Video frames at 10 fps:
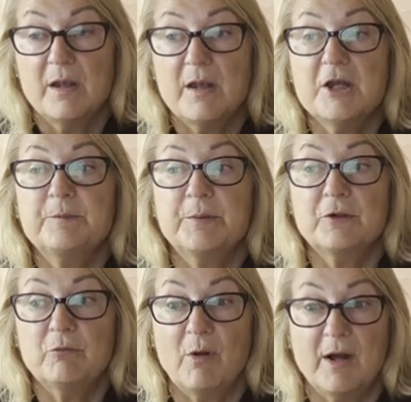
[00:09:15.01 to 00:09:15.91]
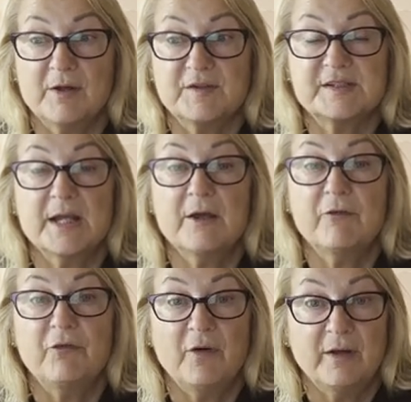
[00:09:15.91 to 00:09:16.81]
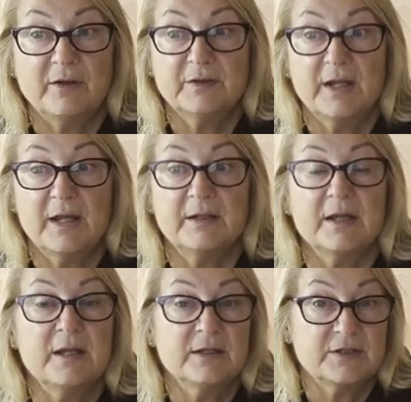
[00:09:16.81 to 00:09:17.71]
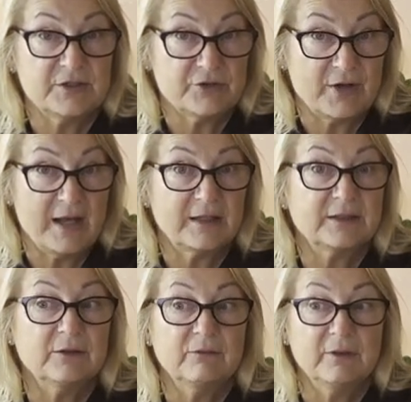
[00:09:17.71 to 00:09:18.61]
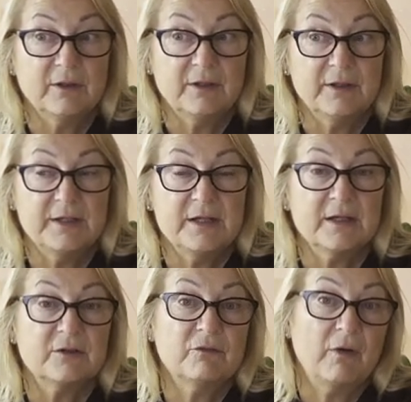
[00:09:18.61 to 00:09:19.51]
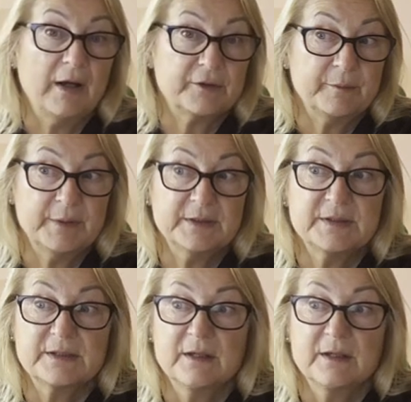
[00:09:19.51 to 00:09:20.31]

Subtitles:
It provides a fun and interactive learning environment,